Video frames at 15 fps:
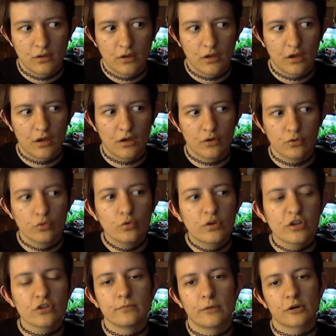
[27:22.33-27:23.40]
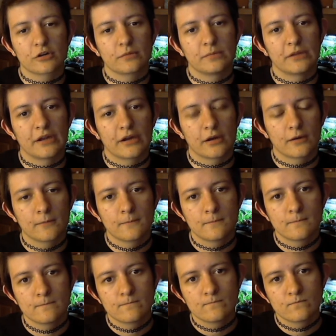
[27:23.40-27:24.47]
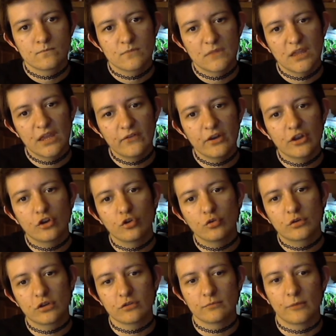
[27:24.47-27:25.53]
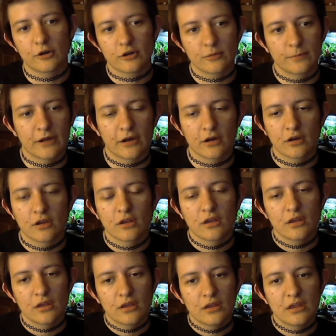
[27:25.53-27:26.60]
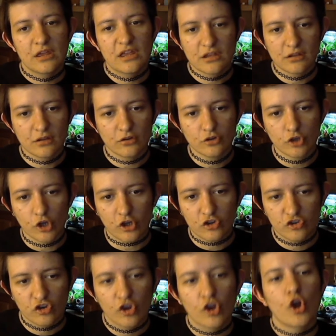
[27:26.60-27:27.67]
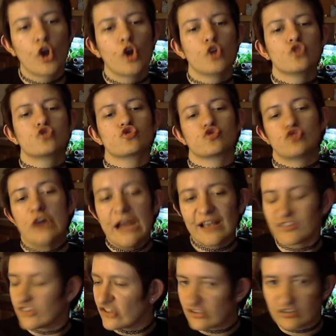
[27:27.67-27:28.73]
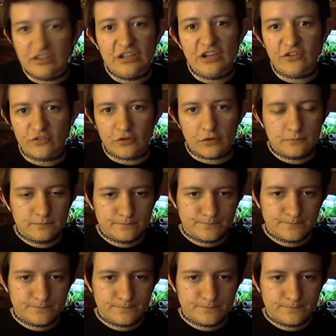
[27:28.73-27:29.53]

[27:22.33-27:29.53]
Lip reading: Who Killed Markiplier. Even in Who Killed Markiplier, he looks drastically different.